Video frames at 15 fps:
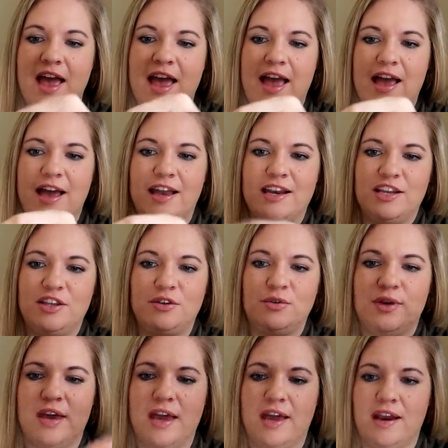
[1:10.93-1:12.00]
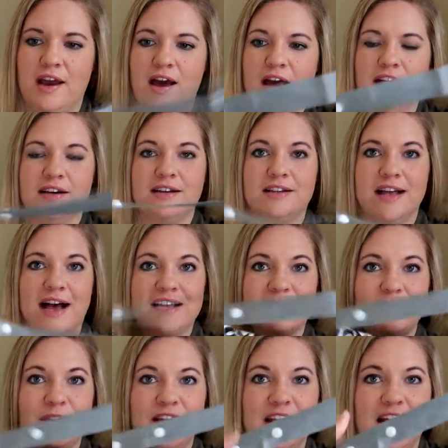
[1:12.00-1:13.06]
and you can unclasp it.